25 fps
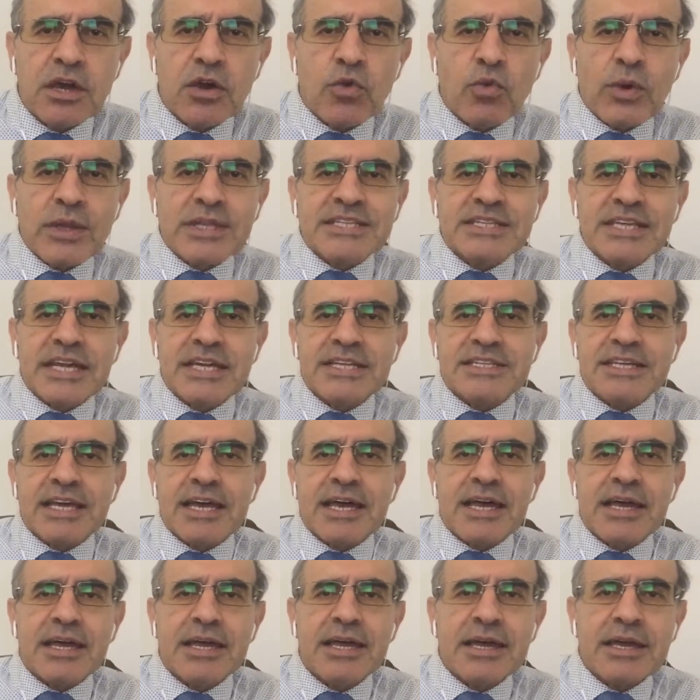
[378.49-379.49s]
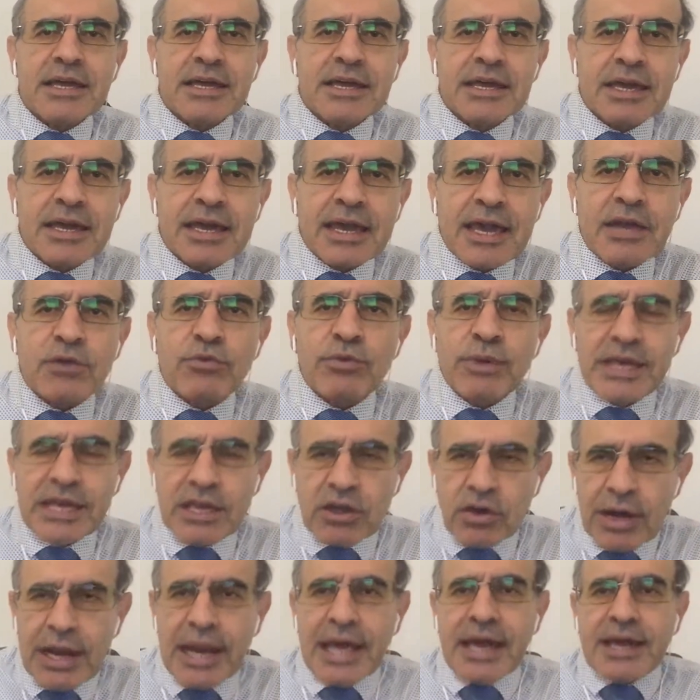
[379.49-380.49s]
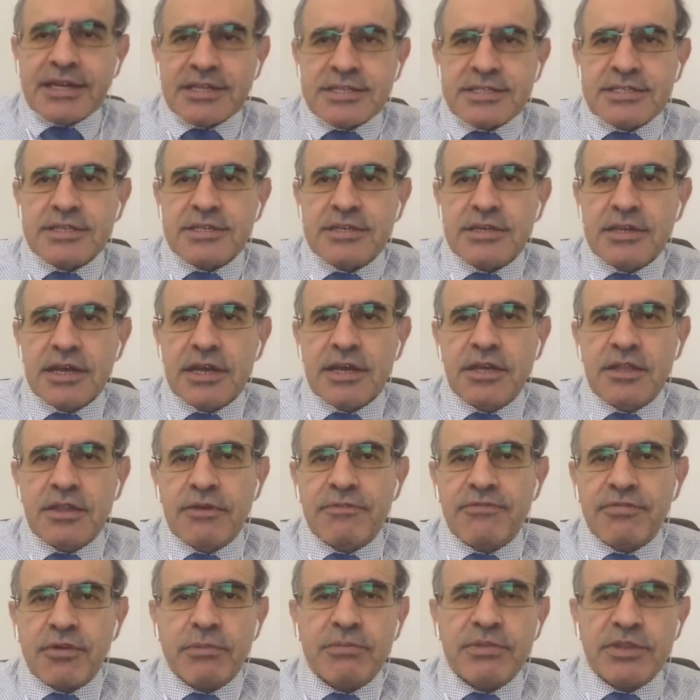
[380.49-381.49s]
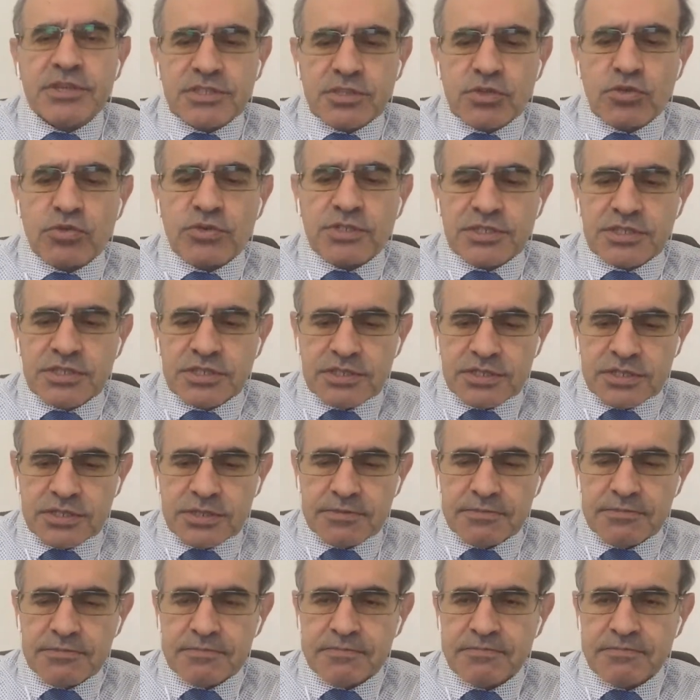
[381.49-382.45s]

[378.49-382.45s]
What data can we collect in, from the sources?